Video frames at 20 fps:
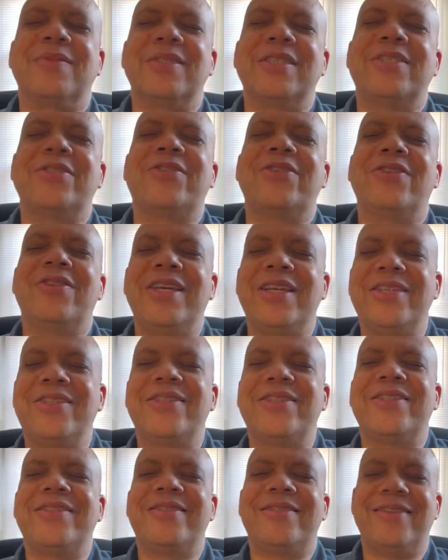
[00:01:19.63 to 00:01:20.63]
so
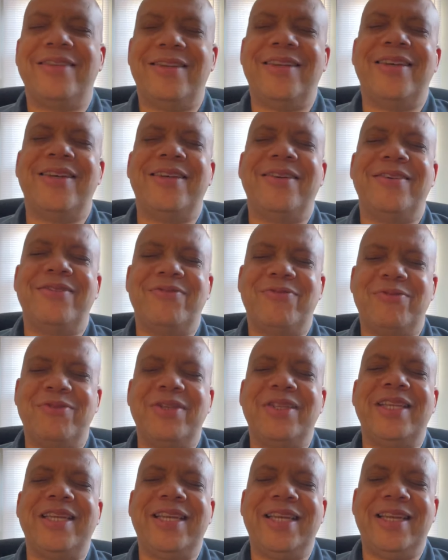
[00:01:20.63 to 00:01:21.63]
let's uh,
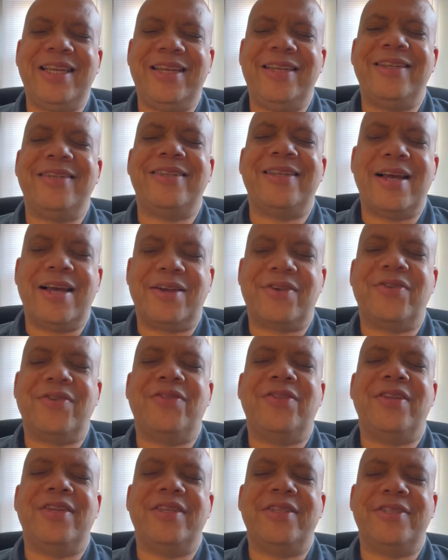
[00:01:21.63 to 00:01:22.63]
really tackle
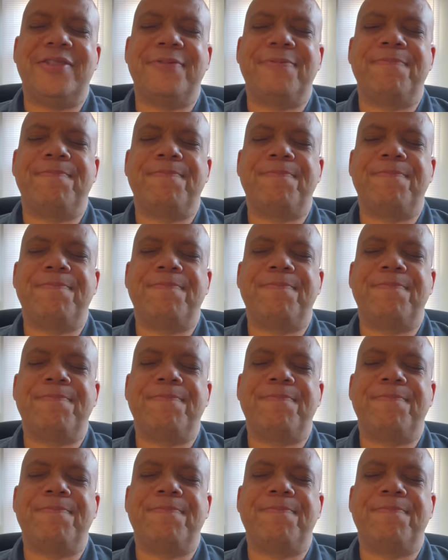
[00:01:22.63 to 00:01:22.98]
this.